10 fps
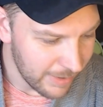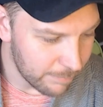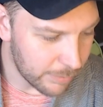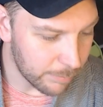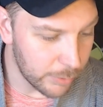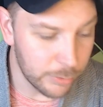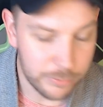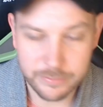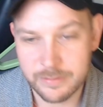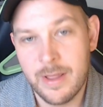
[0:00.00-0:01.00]
The
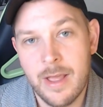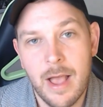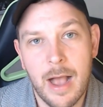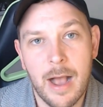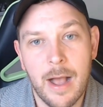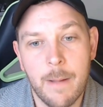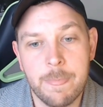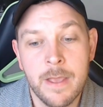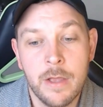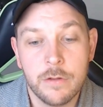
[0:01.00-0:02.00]
Moose.
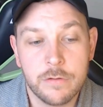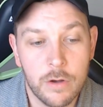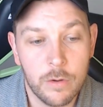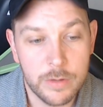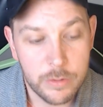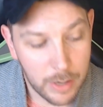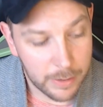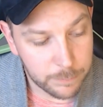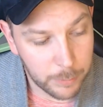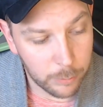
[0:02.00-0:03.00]
So you
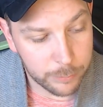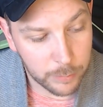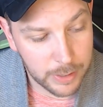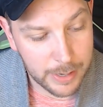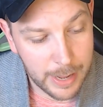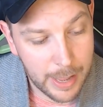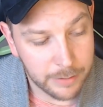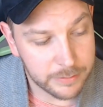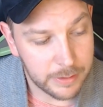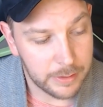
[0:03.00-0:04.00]
guys both were kind of
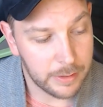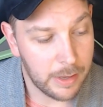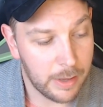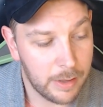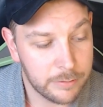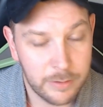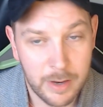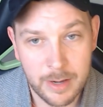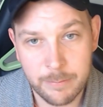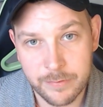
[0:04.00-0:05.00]
asking,
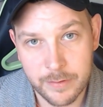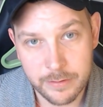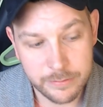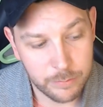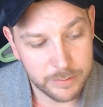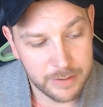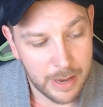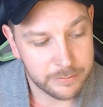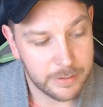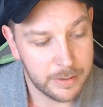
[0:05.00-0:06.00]
Suhaib first was
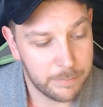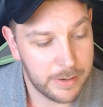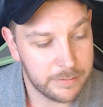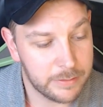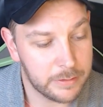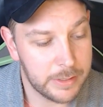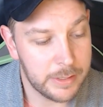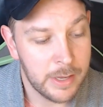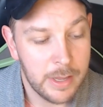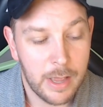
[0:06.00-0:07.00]
asking
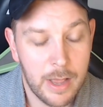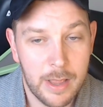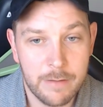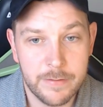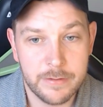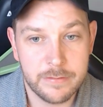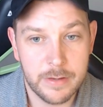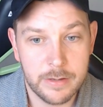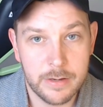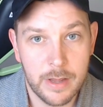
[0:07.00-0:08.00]
basically if it's
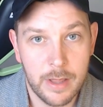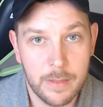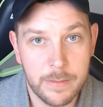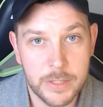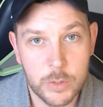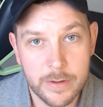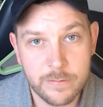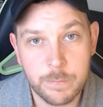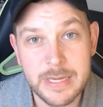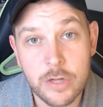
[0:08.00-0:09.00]
in the
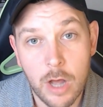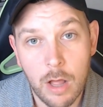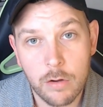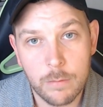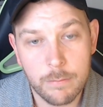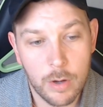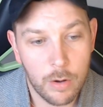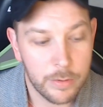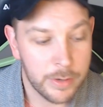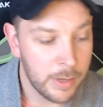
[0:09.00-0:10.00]
USB dongle mode,